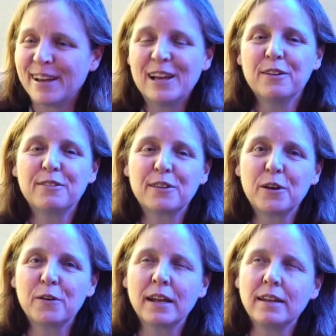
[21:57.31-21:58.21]
Wow.
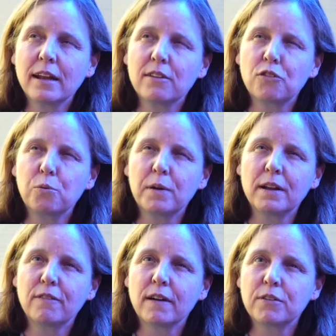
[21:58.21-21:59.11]
So, and yet it's
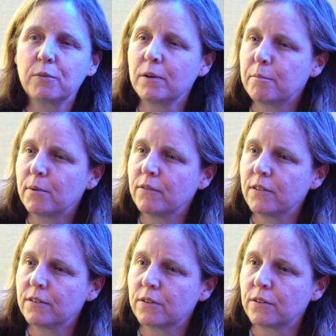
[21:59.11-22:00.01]
25 to 1 boy
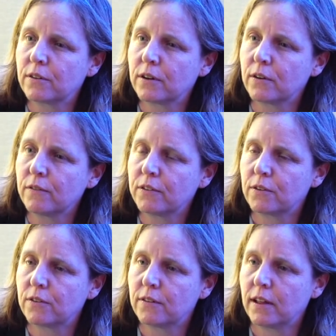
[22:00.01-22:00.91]
visitors to girl
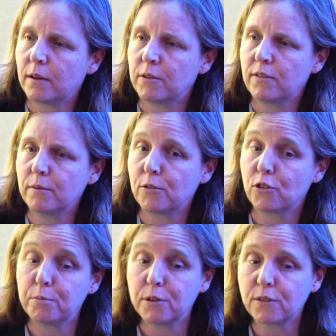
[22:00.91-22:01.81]
visitors to that museum because
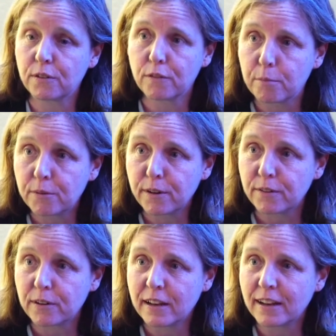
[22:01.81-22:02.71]
computers are for
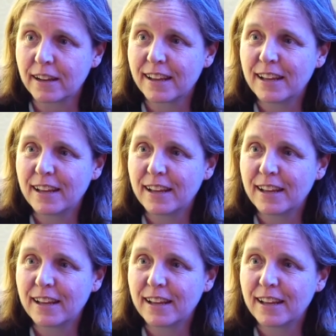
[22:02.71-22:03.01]
boys, right?